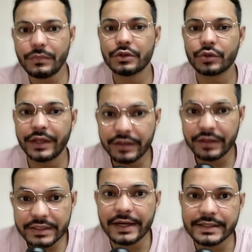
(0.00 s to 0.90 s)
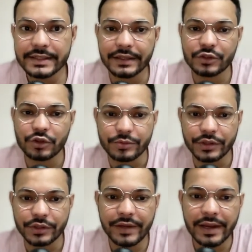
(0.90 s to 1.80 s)
So in this ad settings
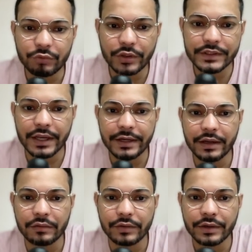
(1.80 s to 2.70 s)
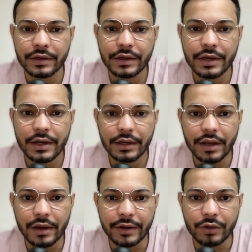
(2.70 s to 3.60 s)
option, we have to decide our
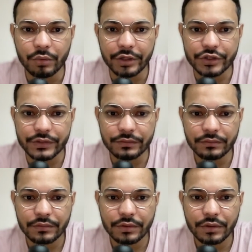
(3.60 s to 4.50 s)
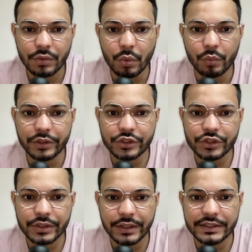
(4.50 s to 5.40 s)
target location,
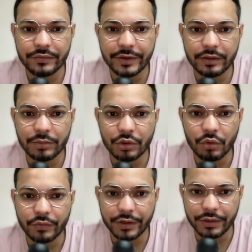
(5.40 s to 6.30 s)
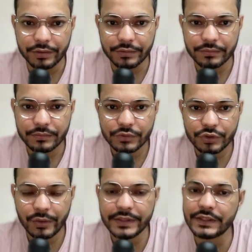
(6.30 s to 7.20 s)
which is available over here.
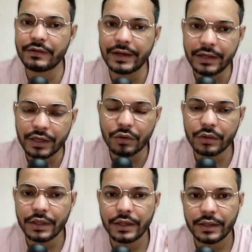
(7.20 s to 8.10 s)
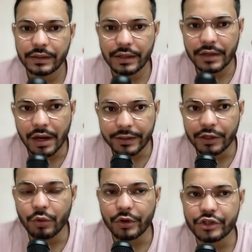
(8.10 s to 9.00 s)
So you can see right now, the targeted
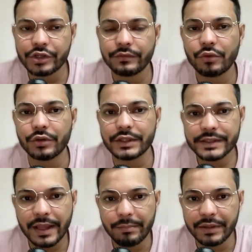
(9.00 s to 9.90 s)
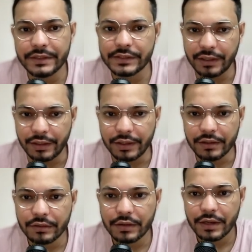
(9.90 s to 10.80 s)
location for this campaign is
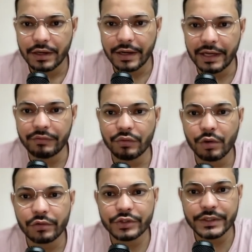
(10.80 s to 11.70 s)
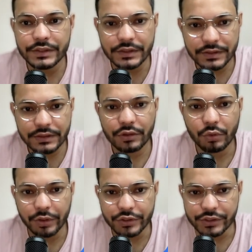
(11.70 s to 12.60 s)
India. And if you want to change this
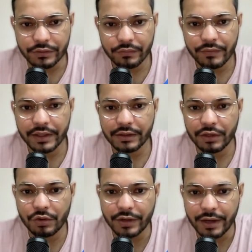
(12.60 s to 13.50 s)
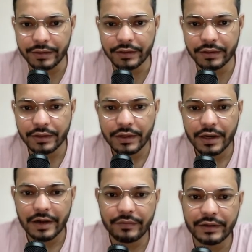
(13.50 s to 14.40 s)
location, we can click on edit
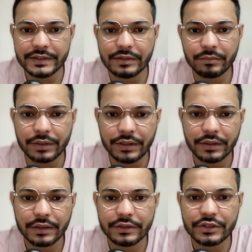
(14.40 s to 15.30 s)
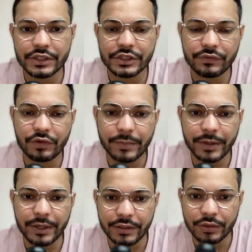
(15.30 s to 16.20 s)
and we can simply change from
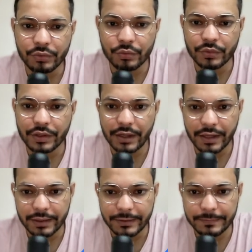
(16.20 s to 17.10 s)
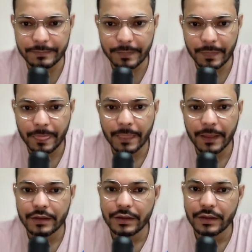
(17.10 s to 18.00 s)
India to Delhi.
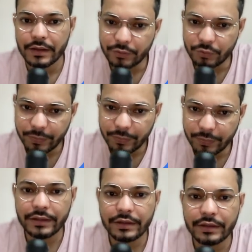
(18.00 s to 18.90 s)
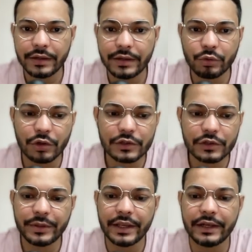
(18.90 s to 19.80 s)
It could be Delhi. It could also
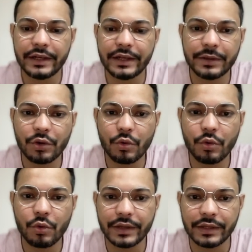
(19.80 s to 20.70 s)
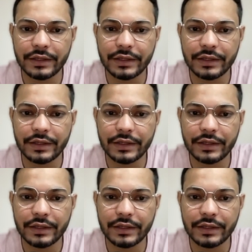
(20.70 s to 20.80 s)
be any pin code of Delhi.